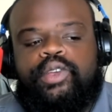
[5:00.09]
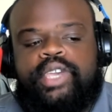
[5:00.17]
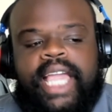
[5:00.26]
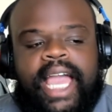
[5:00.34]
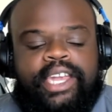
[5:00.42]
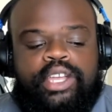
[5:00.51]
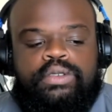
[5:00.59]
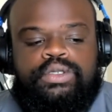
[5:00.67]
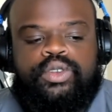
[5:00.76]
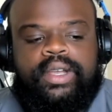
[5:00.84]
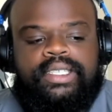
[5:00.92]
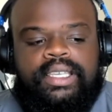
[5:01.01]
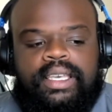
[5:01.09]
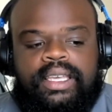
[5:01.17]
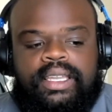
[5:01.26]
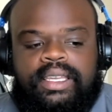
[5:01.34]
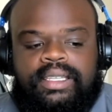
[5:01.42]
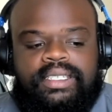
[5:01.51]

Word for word: You got dudes dressing and